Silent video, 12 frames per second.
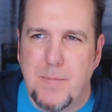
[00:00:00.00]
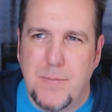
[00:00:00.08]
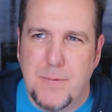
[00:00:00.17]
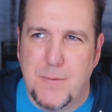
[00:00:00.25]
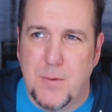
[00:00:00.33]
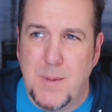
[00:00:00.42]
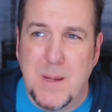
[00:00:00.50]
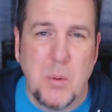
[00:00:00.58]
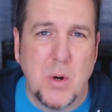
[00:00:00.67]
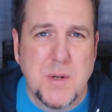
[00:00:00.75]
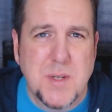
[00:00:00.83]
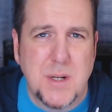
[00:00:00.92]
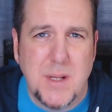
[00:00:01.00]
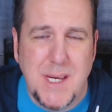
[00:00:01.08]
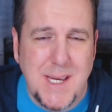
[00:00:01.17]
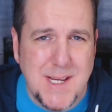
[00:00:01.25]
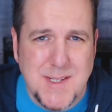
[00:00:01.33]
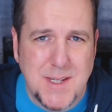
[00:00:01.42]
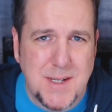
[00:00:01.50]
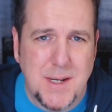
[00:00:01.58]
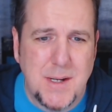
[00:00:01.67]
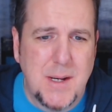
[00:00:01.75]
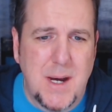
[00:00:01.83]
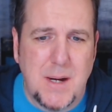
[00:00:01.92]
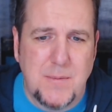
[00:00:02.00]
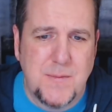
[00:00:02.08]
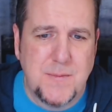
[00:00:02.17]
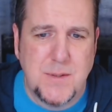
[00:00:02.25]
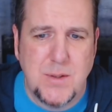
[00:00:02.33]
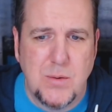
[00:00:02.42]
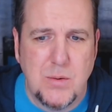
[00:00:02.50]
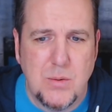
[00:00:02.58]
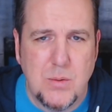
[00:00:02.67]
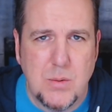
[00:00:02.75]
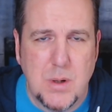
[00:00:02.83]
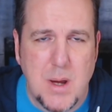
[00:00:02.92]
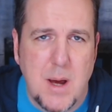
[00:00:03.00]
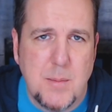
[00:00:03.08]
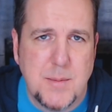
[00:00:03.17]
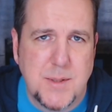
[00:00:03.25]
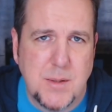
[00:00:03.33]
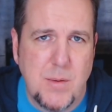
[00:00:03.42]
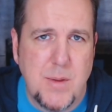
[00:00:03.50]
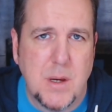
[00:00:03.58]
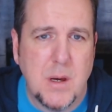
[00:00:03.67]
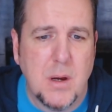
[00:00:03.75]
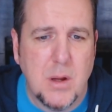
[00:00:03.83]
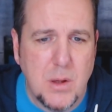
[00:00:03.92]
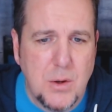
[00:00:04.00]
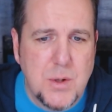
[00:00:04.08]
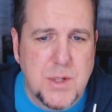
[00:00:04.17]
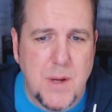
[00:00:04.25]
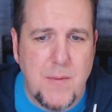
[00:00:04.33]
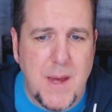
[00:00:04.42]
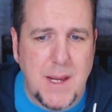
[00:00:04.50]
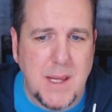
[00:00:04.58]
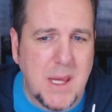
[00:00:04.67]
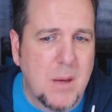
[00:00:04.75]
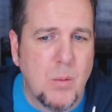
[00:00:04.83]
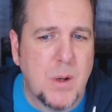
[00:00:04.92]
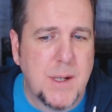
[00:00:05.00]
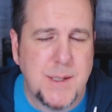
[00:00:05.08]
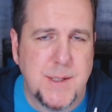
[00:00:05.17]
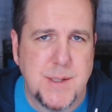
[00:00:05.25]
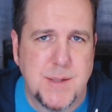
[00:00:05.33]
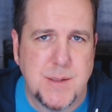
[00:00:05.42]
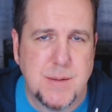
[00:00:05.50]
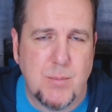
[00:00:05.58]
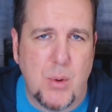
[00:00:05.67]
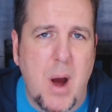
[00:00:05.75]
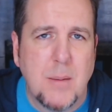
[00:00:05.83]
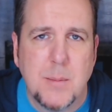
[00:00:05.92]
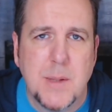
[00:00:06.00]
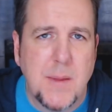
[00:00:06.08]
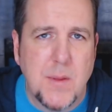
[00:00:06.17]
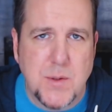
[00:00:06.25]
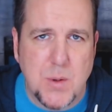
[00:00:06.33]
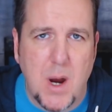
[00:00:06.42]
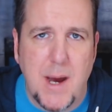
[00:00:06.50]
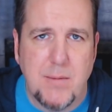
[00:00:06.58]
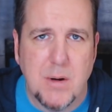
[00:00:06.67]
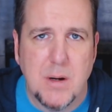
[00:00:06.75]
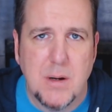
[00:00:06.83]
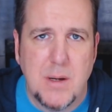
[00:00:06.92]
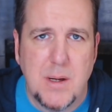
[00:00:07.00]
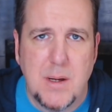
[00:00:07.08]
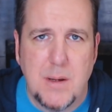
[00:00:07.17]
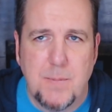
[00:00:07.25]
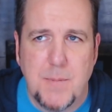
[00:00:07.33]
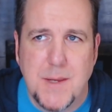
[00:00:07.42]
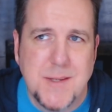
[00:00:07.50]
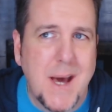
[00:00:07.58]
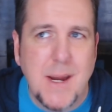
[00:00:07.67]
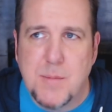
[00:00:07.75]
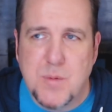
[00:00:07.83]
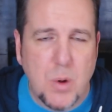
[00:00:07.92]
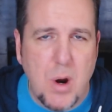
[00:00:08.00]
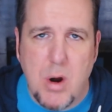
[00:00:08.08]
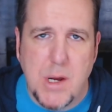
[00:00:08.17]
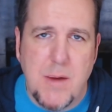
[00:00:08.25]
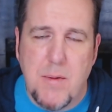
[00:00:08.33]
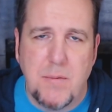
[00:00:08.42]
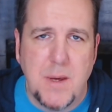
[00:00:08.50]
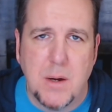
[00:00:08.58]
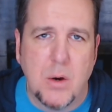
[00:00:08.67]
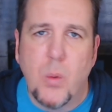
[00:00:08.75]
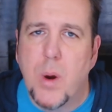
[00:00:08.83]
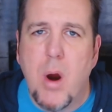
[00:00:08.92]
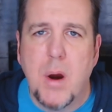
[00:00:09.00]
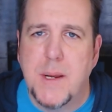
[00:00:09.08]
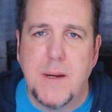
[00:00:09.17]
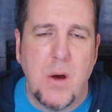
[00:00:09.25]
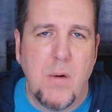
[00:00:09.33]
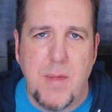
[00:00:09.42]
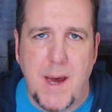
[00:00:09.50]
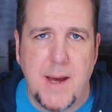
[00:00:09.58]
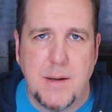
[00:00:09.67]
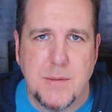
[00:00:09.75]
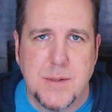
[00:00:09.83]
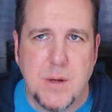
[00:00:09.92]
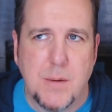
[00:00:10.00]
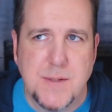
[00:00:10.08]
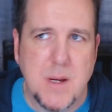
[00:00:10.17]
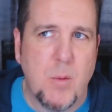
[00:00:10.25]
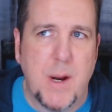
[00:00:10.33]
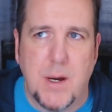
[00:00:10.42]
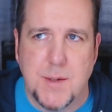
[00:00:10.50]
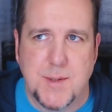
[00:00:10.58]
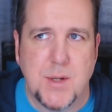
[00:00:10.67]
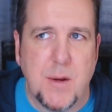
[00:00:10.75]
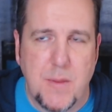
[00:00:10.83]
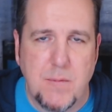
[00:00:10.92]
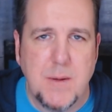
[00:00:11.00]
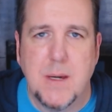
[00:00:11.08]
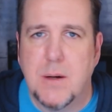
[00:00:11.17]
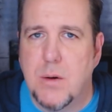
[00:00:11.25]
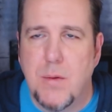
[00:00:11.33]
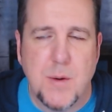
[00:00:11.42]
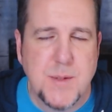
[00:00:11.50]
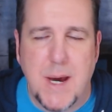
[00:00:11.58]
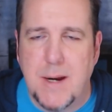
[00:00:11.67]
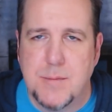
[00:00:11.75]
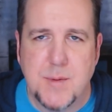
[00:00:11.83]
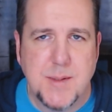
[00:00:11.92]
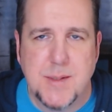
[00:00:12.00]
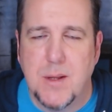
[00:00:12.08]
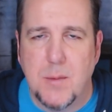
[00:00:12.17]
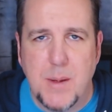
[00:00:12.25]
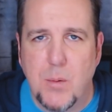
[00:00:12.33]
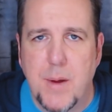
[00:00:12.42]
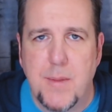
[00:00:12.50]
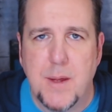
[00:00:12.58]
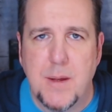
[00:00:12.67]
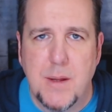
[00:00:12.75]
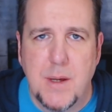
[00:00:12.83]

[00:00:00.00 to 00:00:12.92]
for me personally, isn't enough to come to the conclusion that he was probably the driver. His items were already in the vehicle. We already know that. So if someone else took the vehicle, those items would still be with it.